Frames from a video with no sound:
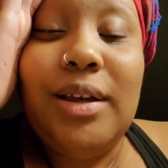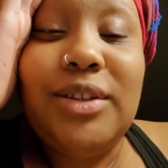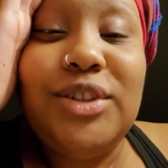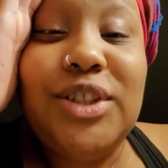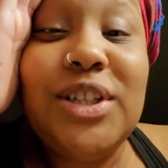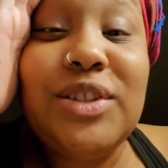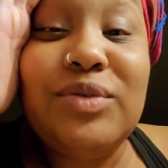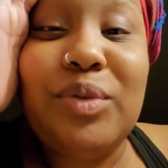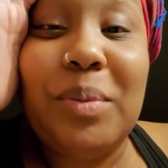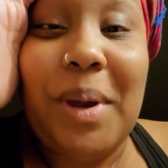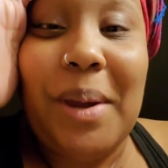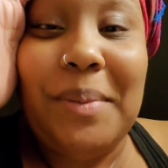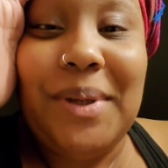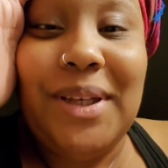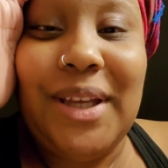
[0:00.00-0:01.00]
Just
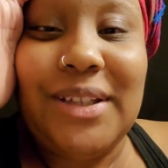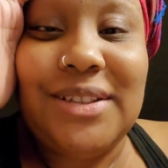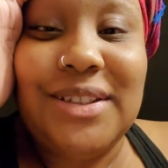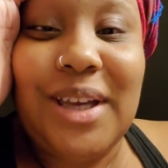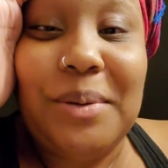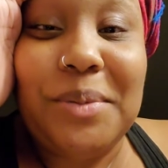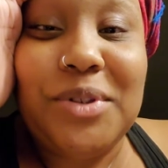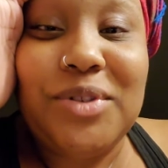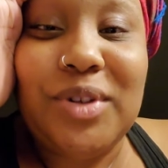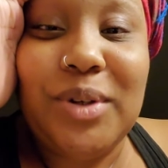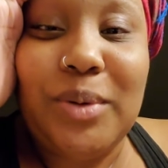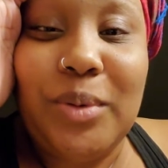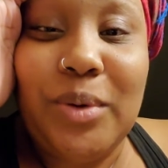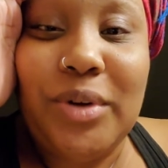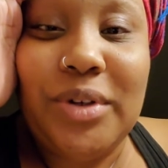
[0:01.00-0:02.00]
remind me next time to drink
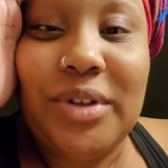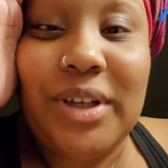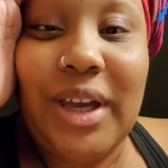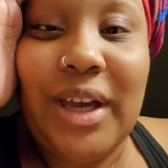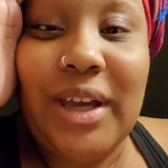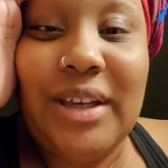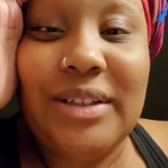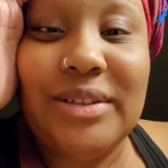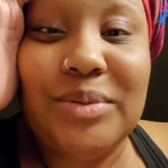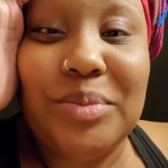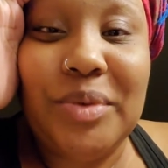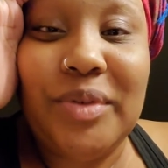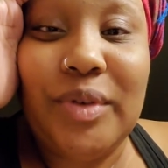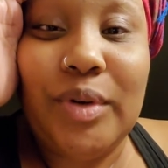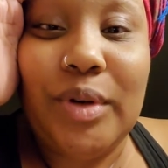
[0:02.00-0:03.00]
water, guys,
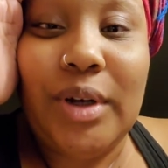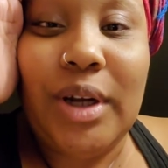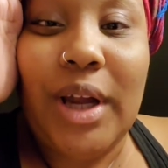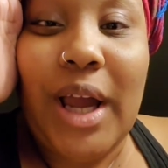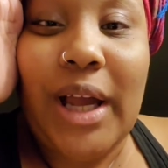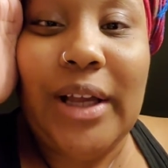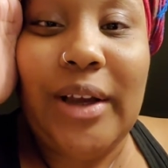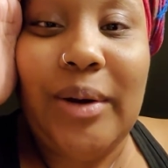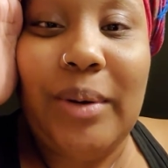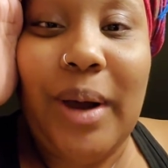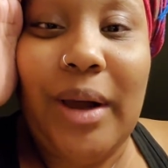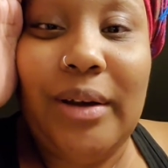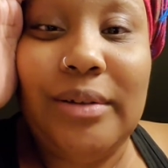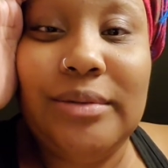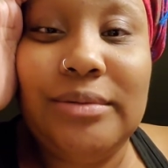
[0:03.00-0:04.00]
before I go
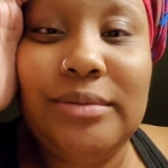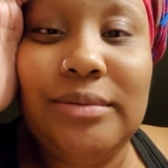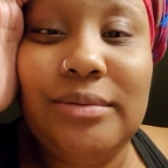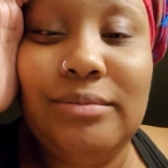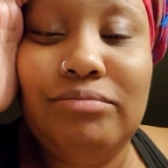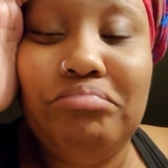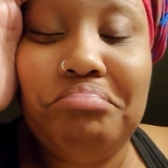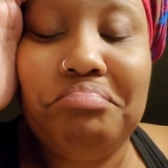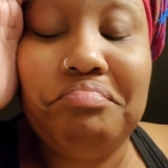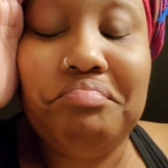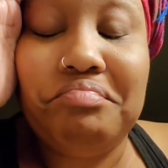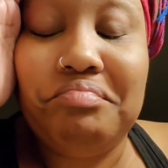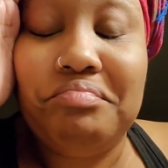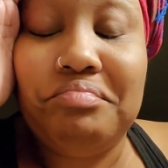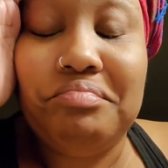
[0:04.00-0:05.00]
out.
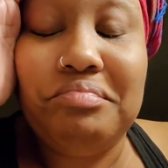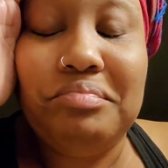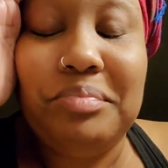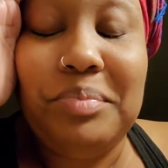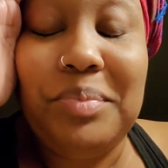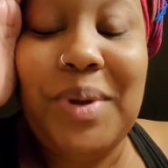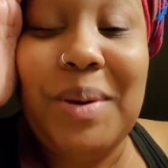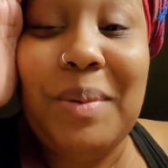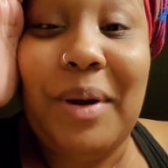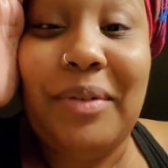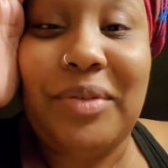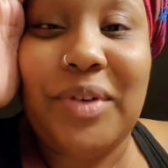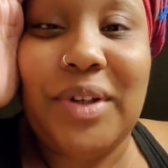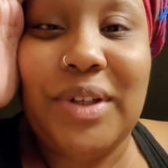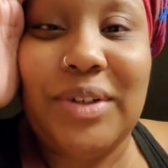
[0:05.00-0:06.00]
Be my
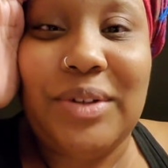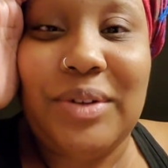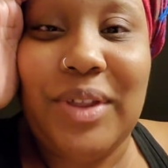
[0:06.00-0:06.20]
friend and do